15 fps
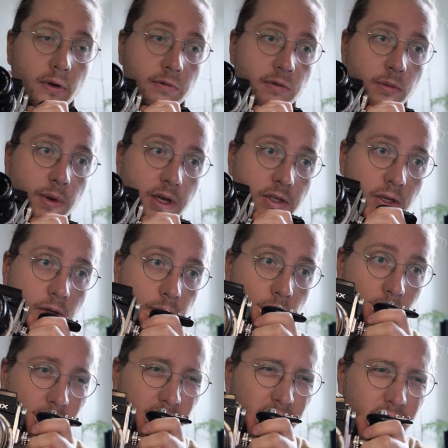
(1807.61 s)
information
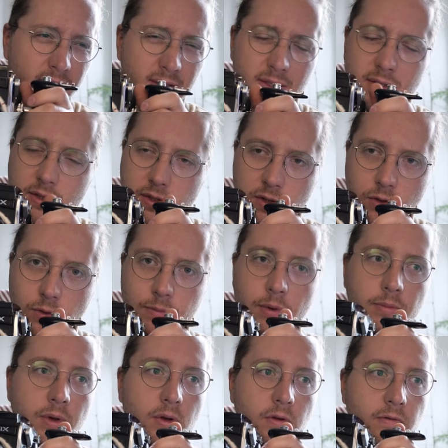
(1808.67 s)
about this
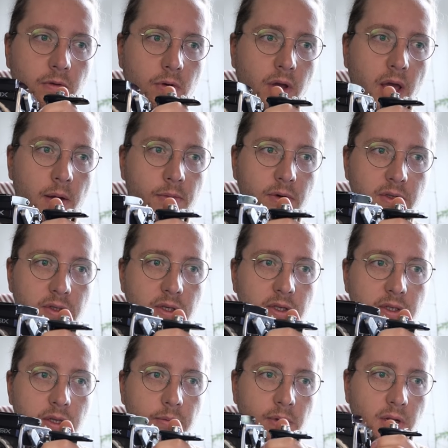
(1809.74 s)
super beautiful camera
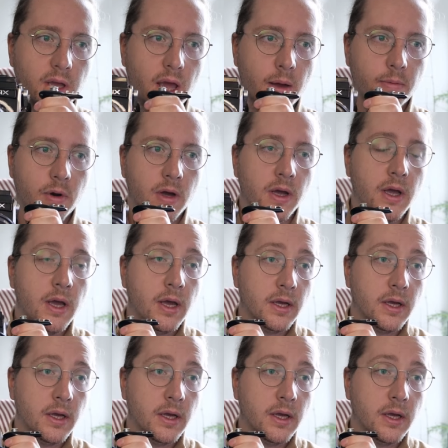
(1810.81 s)
system and camera,